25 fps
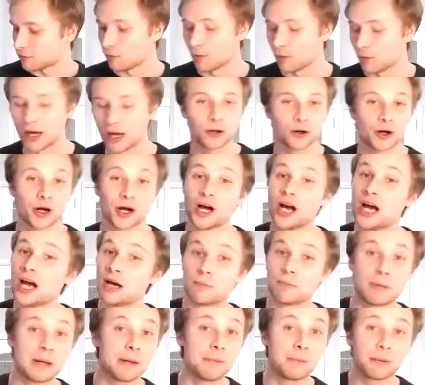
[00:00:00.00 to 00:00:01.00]
Whether
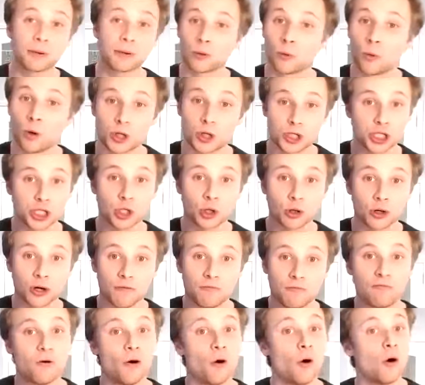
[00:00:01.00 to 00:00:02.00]
people are watching on a
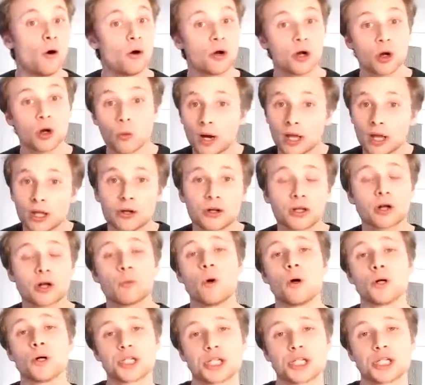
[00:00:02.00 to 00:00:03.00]
phone or whether they're
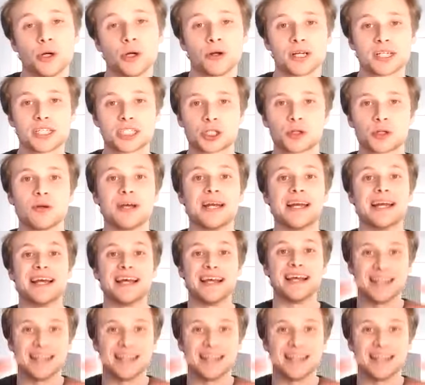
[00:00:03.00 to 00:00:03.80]
watching on a screen,